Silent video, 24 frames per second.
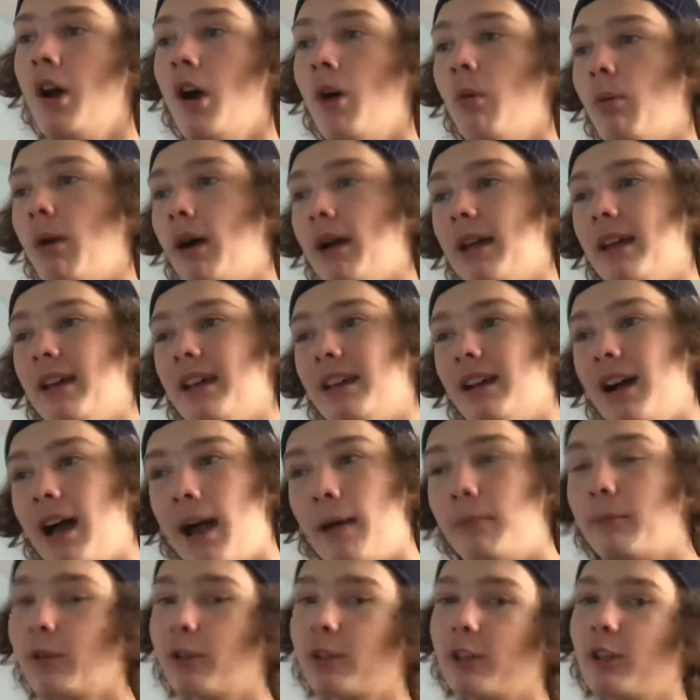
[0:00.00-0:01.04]
What
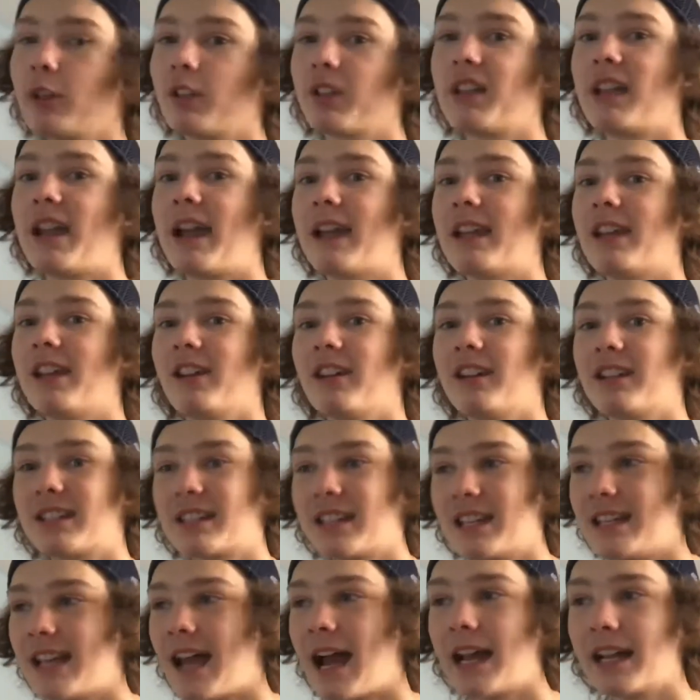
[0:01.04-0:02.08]
I'm really looking at here is
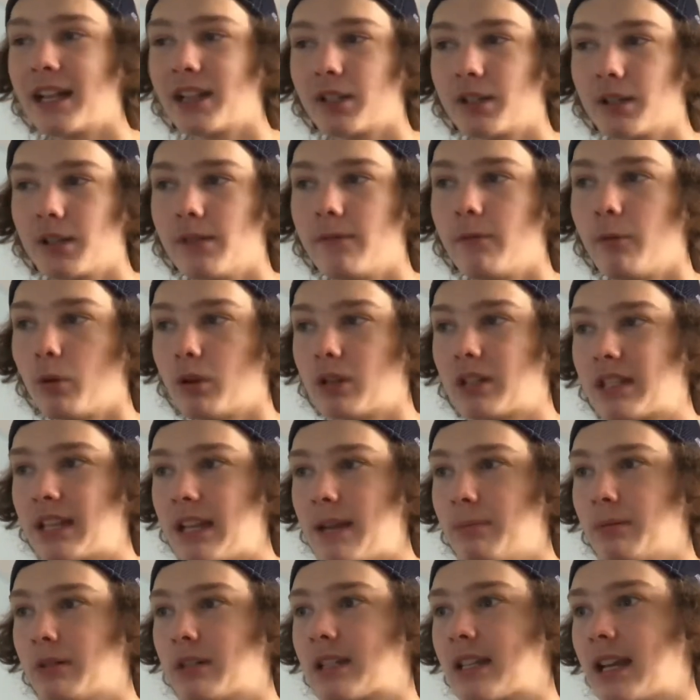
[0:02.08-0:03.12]
the .934
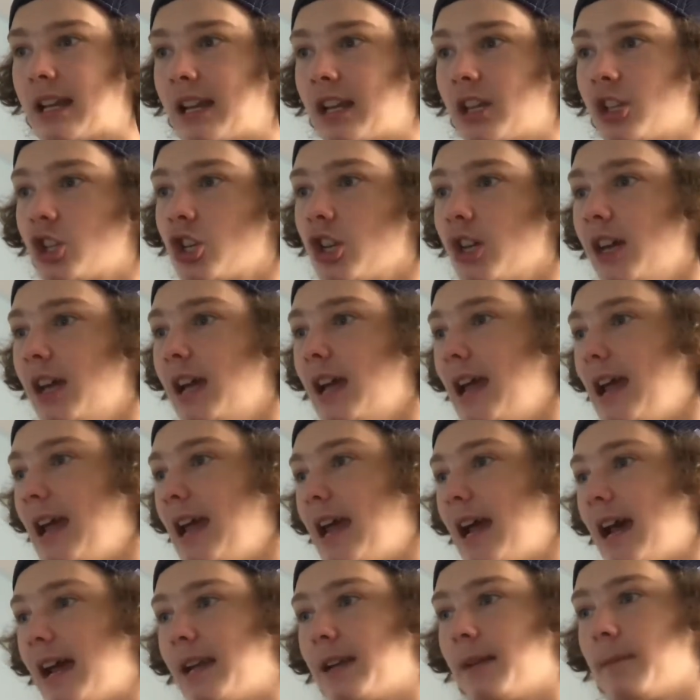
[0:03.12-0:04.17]
save percentage,
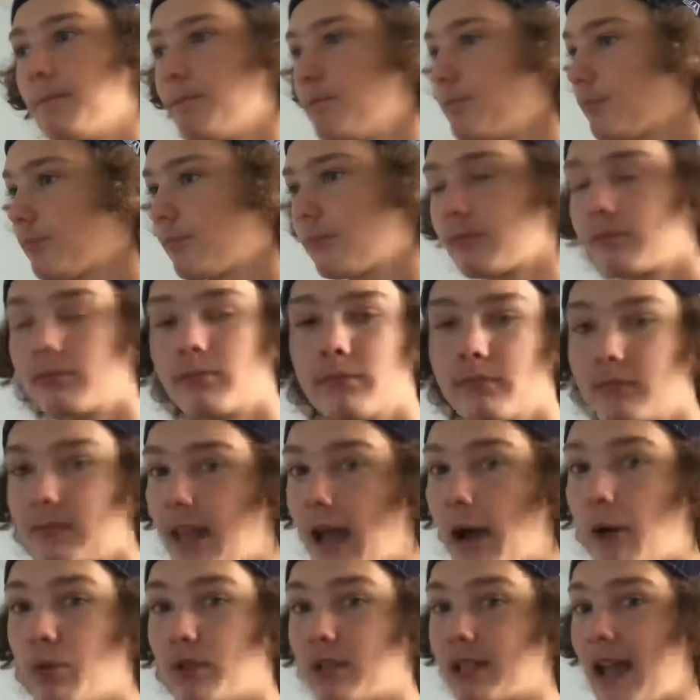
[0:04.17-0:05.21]
and
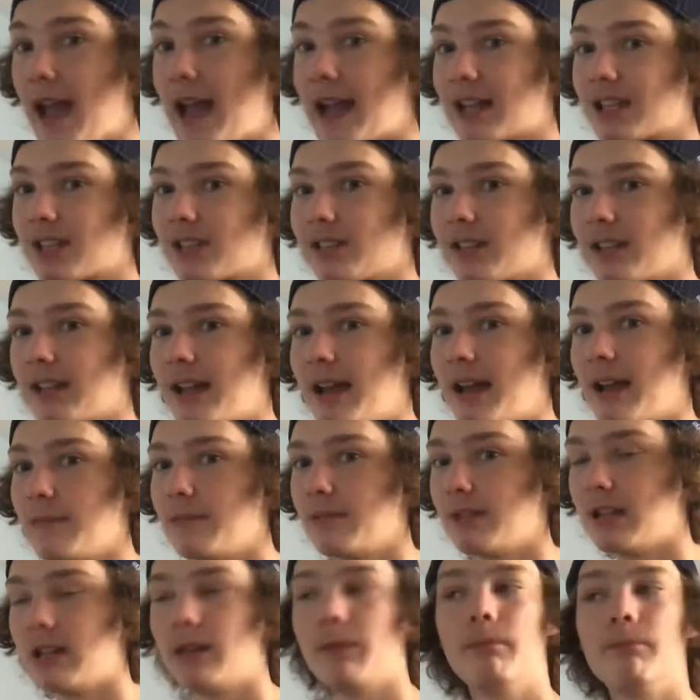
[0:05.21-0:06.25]
that was excellent. I
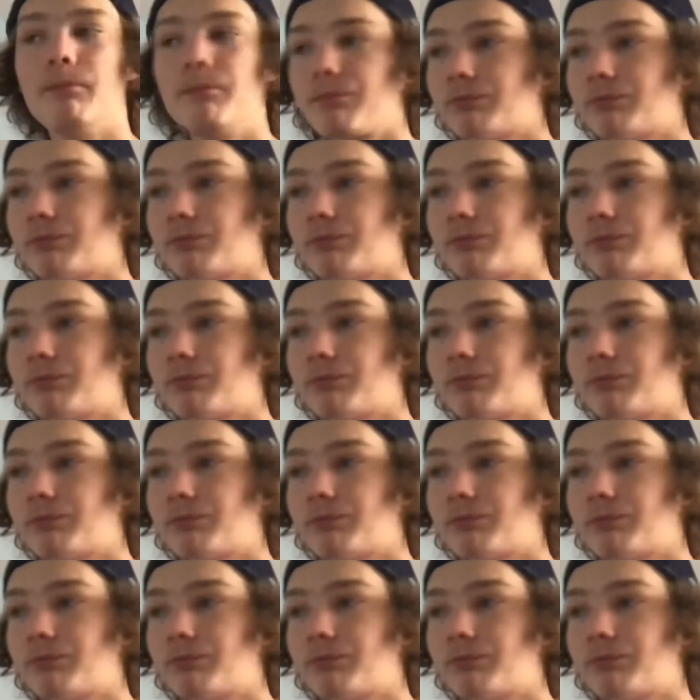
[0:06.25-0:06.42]
mean,